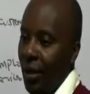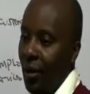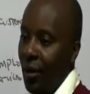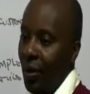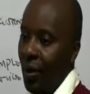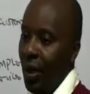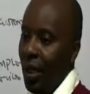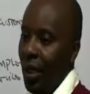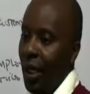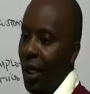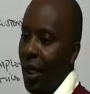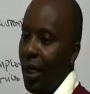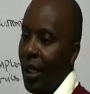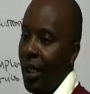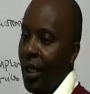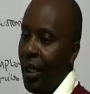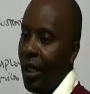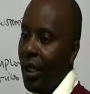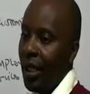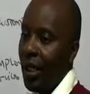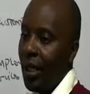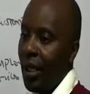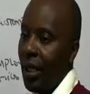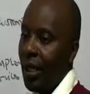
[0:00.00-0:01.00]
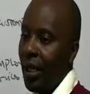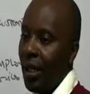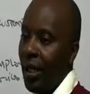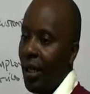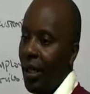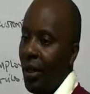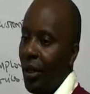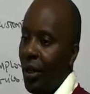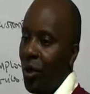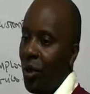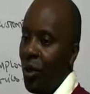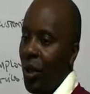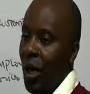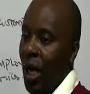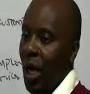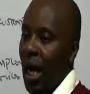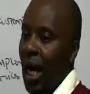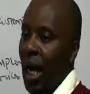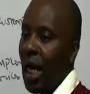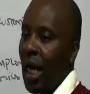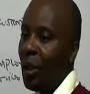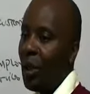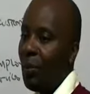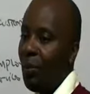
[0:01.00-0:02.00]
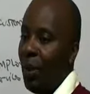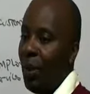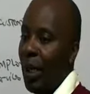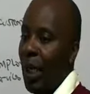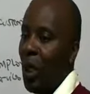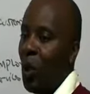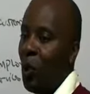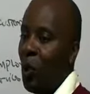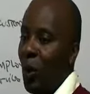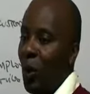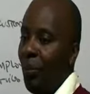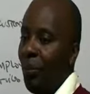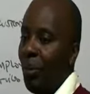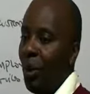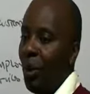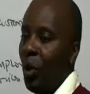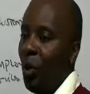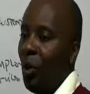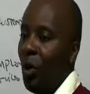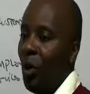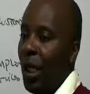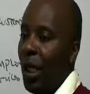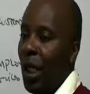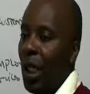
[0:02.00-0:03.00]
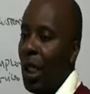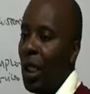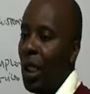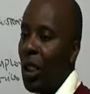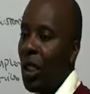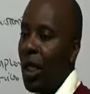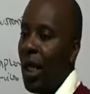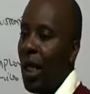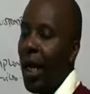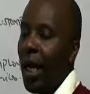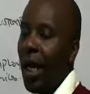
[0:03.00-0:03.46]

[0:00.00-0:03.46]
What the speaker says: Right? So cash paid to employees